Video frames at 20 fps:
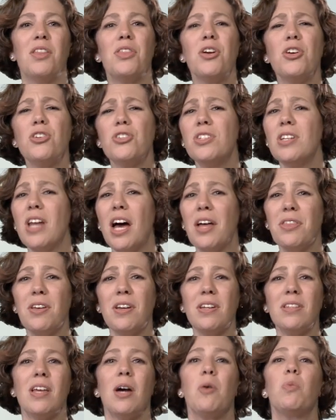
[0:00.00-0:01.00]
There's
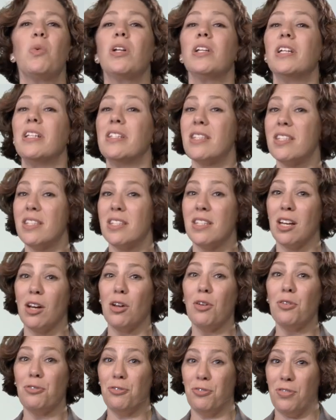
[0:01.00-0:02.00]
nothing that will
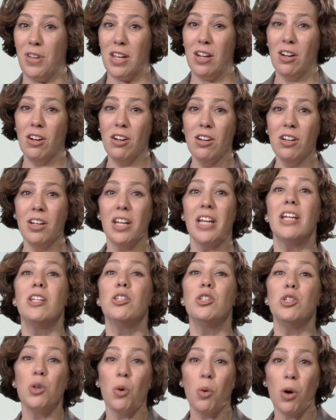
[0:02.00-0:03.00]
instill fear
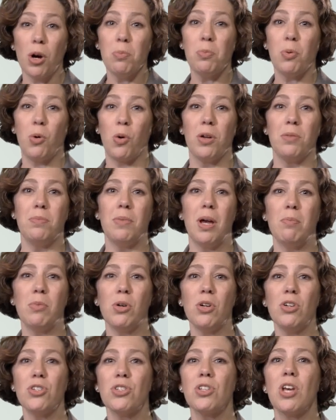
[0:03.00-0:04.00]
in your board
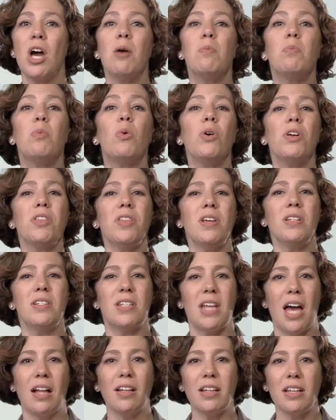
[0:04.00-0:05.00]
members more than
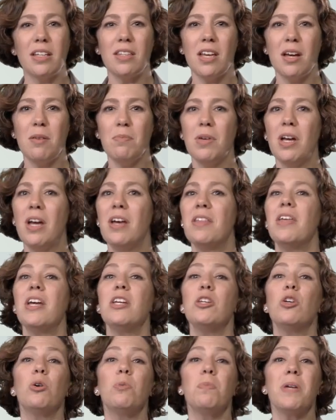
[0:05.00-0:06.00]
telling them
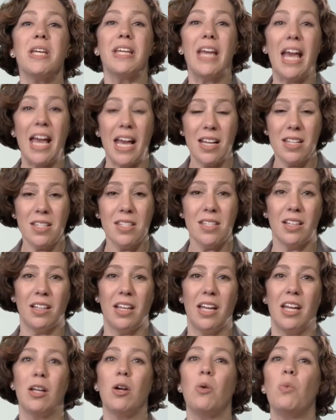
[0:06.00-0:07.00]
that you'll be
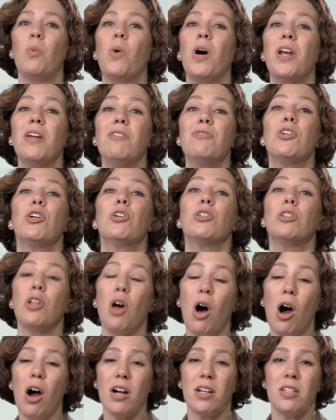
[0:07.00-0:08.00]
canceling one of your
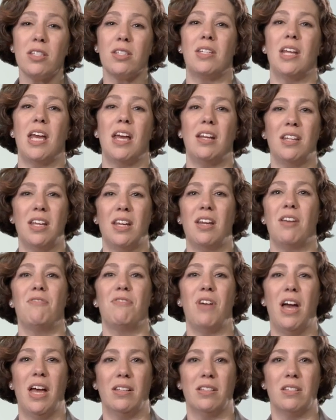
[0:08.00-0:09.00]
long-standing
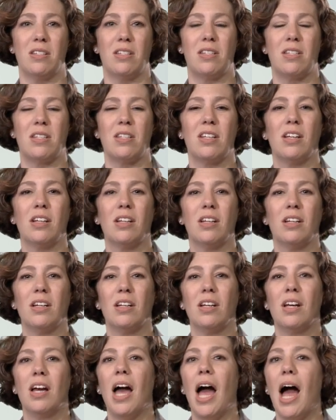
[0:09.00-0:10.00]
events.
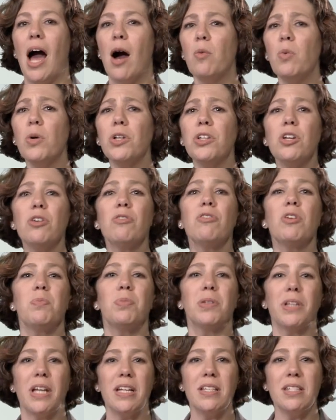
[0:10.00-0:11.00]
How will you
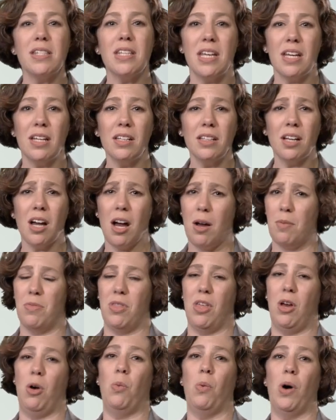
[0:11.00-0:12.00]
replace the income,
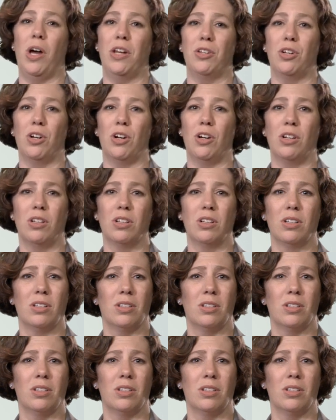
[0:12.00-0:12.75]
they'll wonder?